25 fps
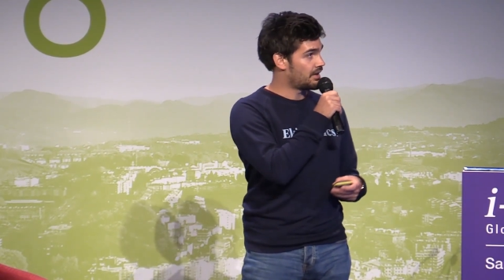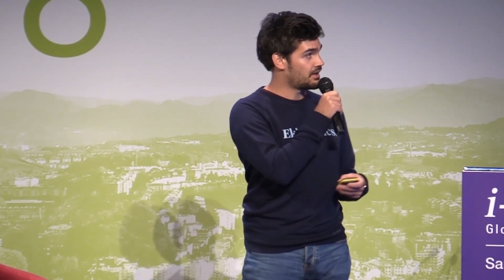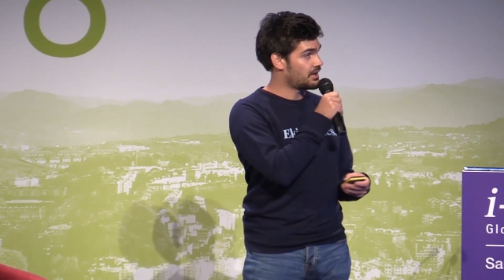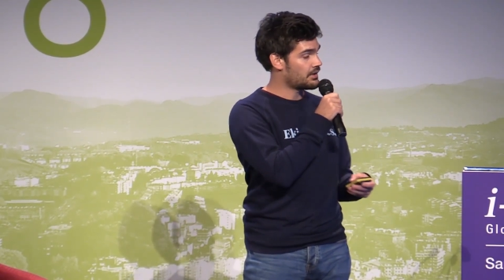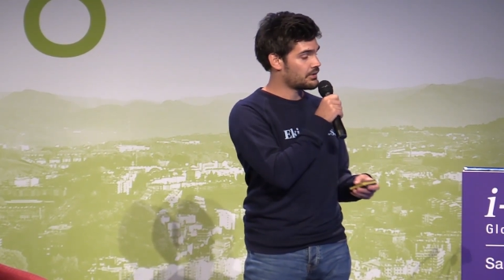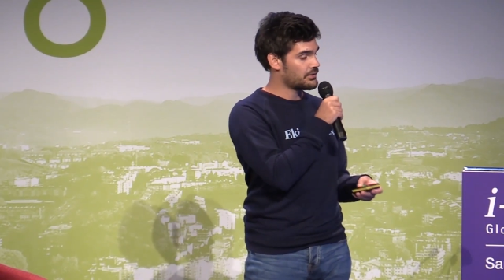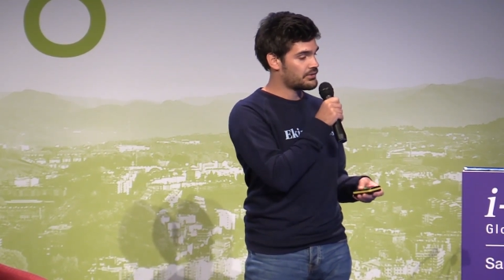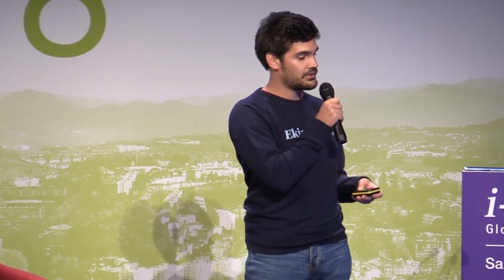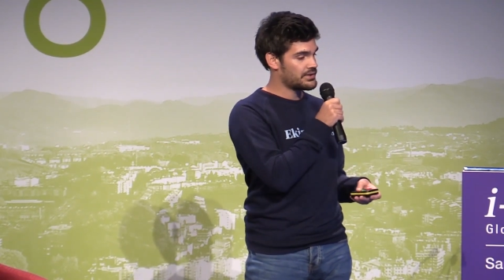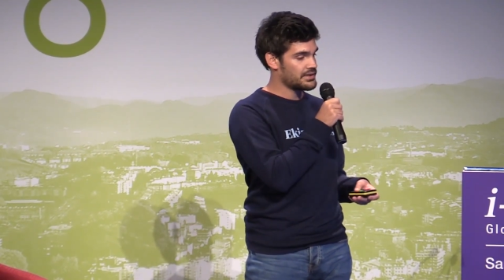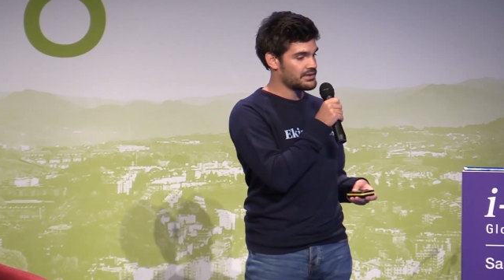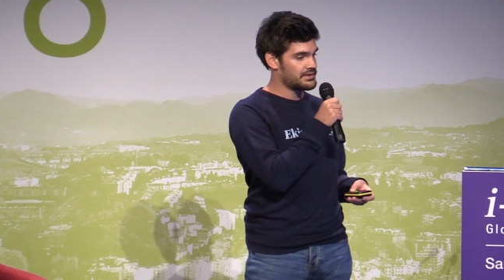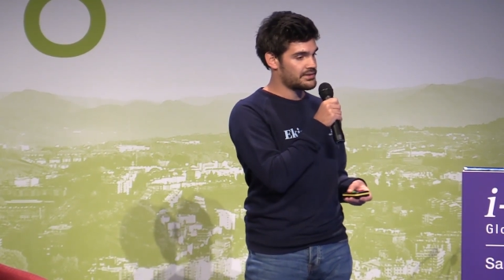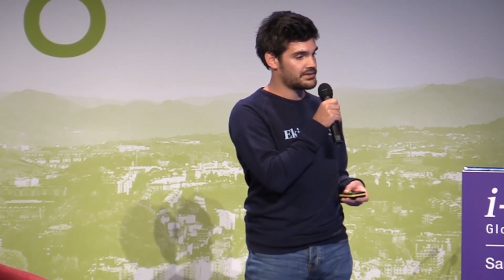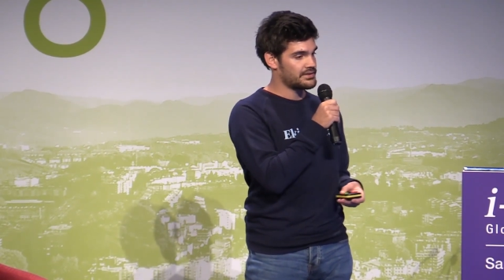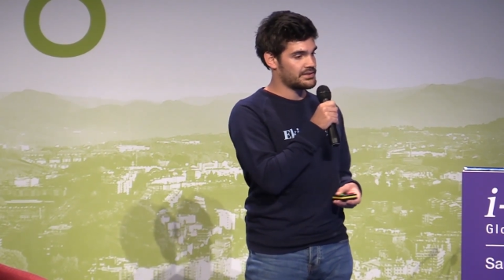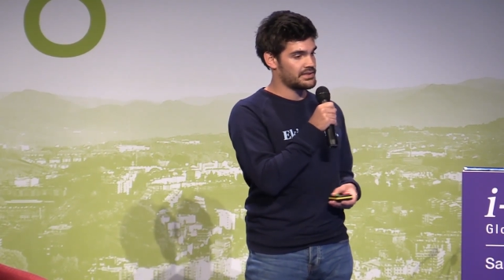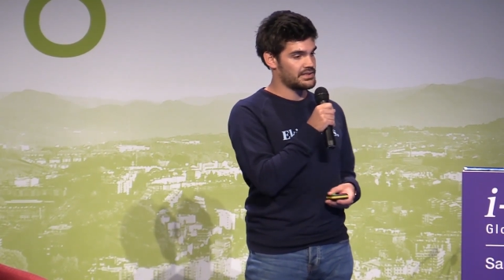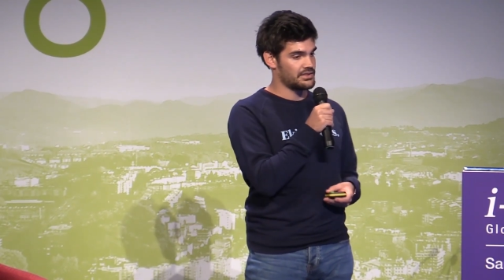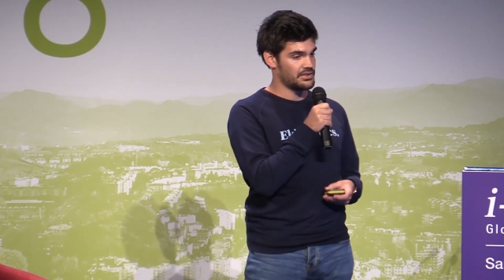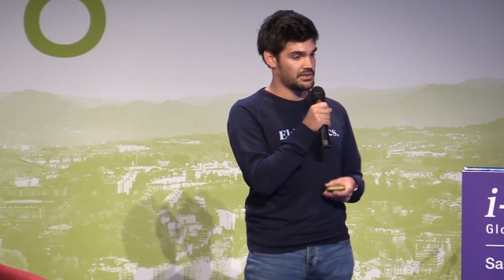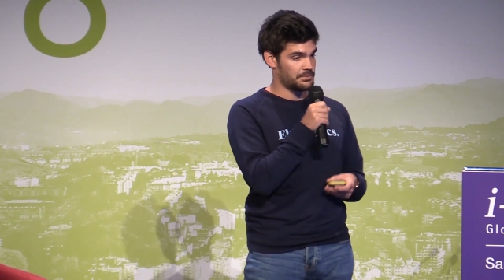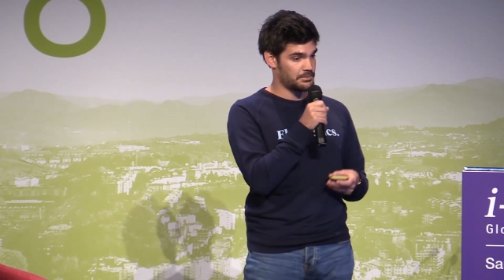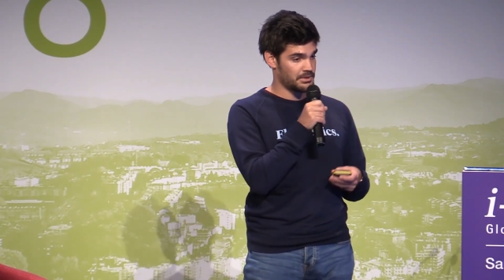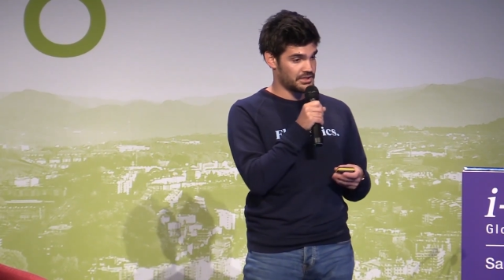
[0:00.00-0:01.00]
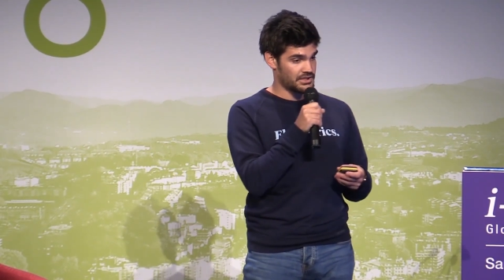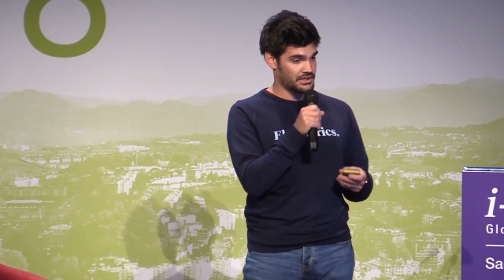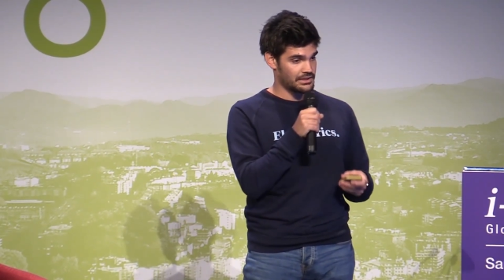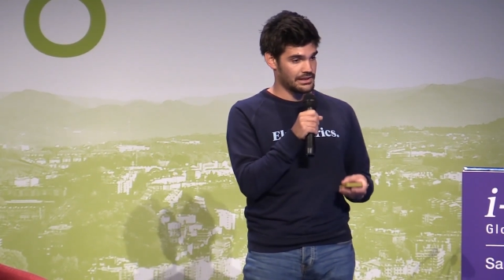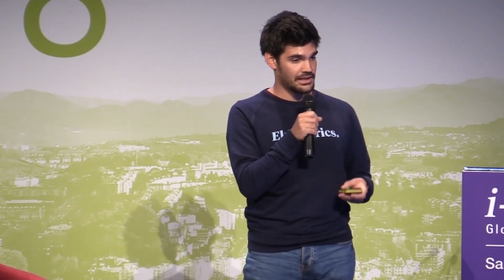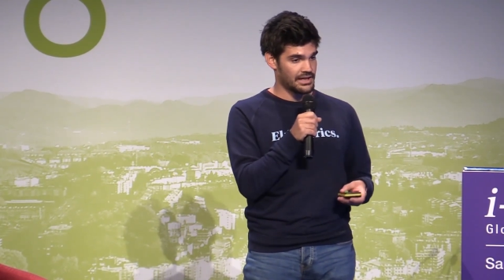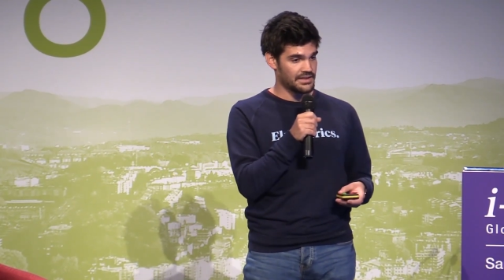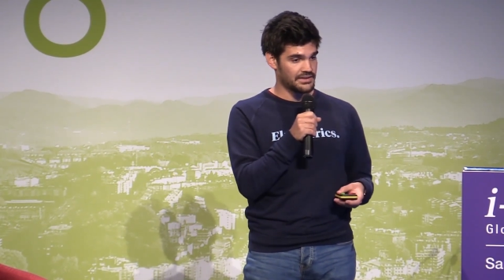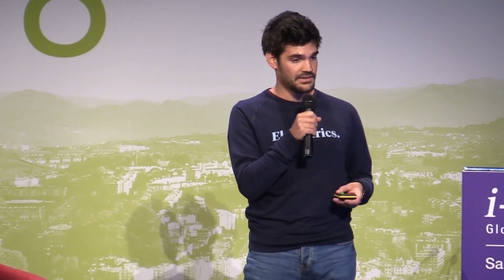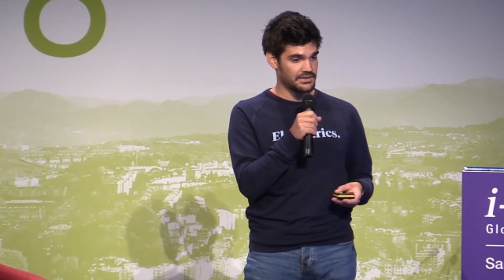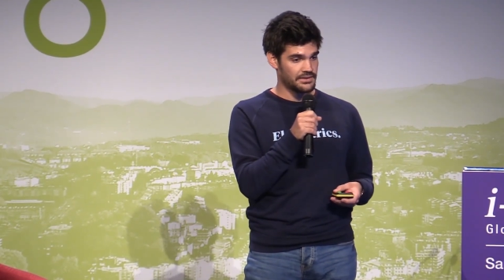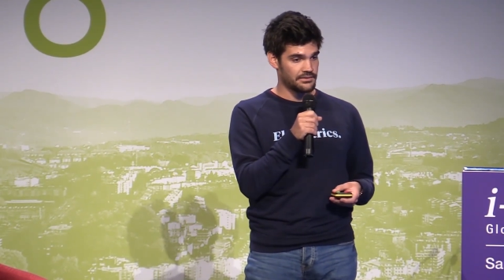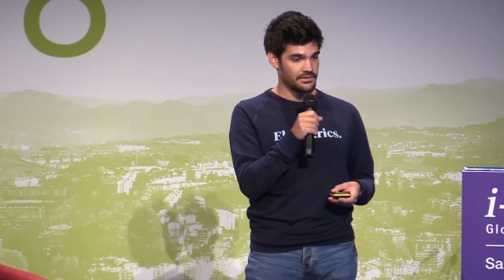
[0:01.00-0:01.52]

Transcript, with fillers: announced it in a specialized